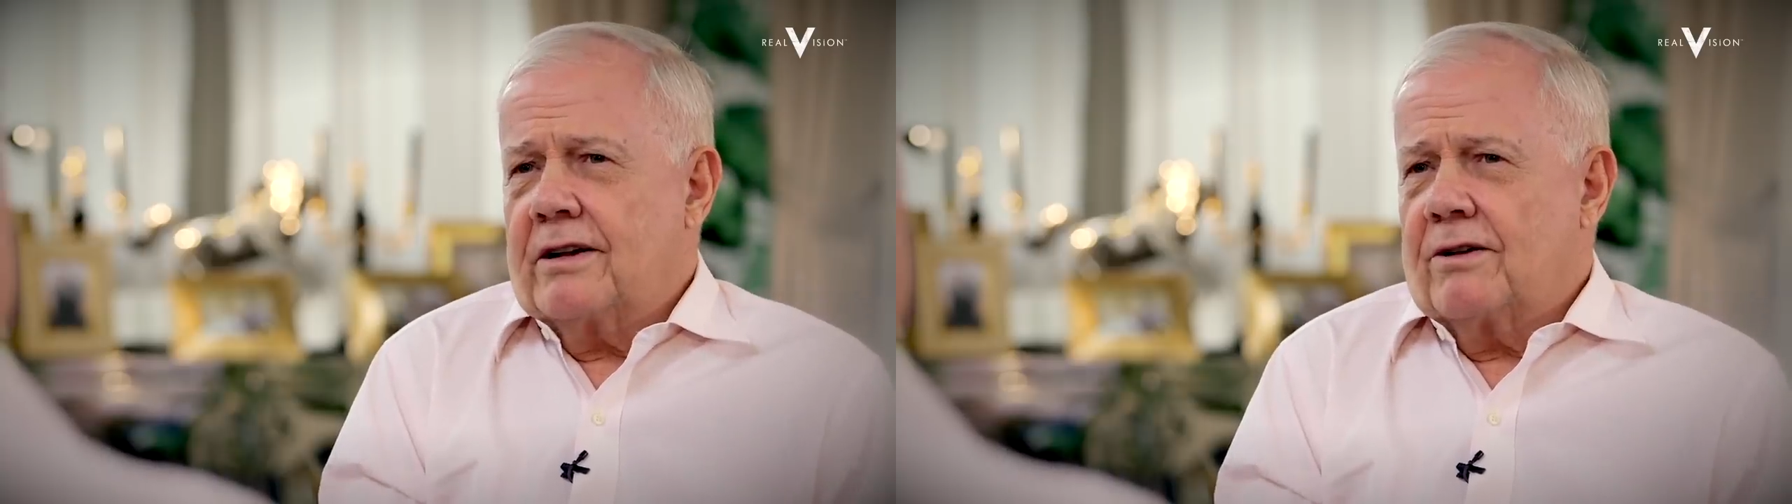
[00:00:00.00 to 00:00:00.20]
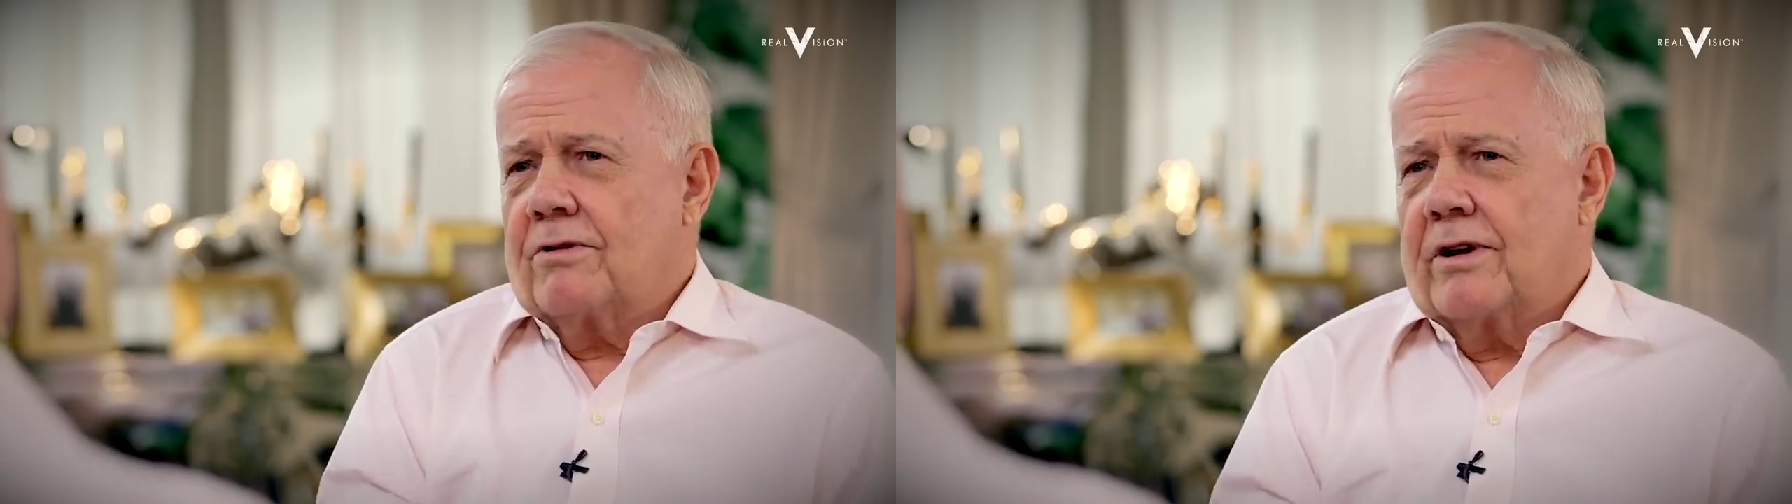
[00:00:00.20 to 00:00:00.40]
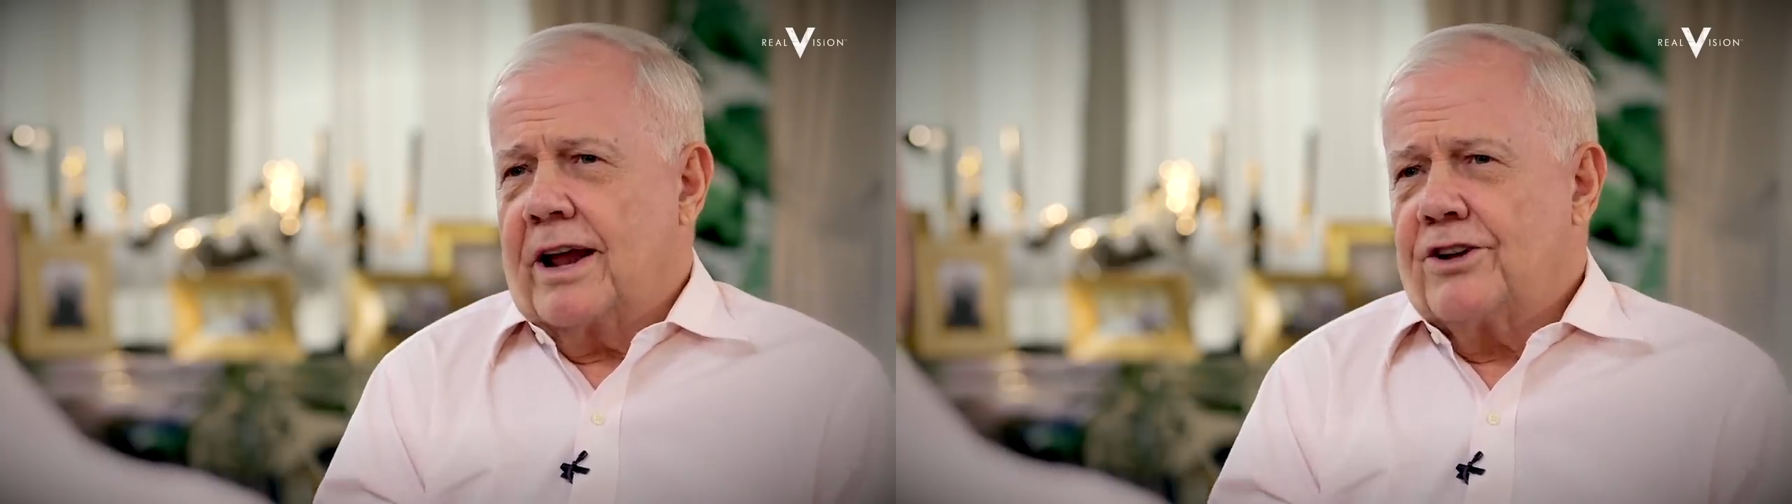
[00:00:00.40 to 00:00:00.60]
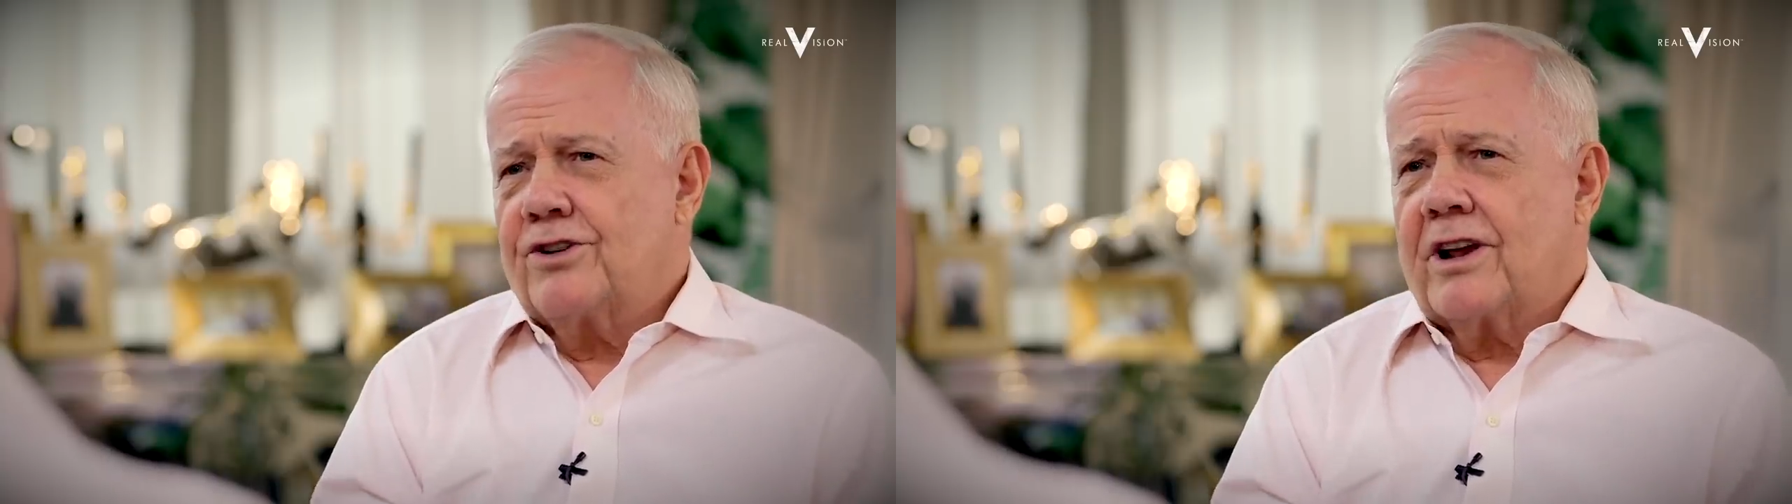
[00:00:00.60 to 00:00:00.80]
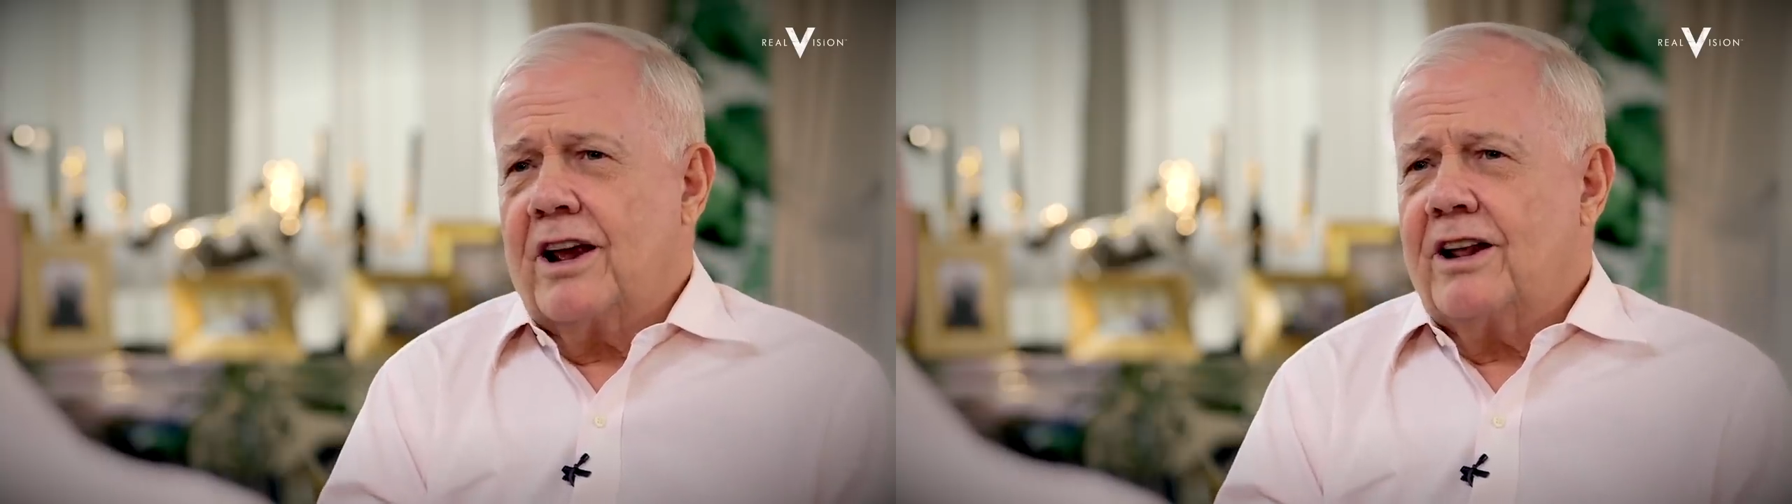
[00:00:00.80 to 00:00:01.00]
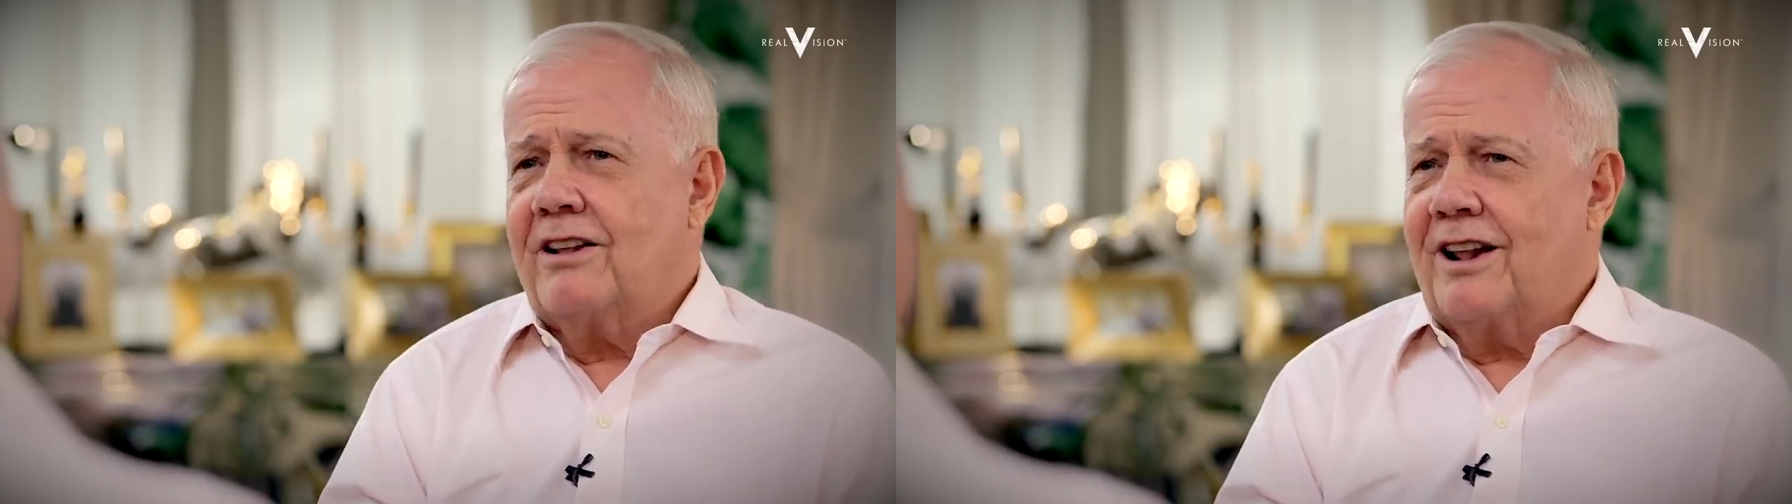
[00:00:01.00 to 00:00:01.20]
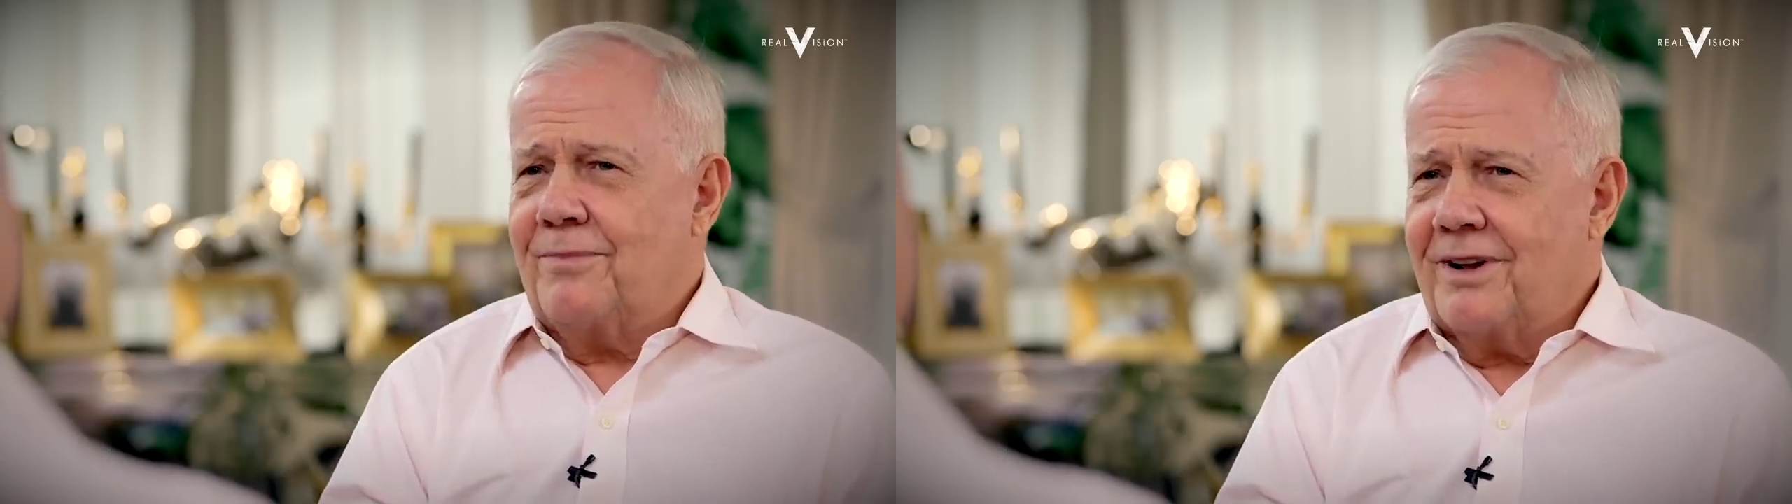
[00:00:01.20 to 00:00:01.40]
They were educated,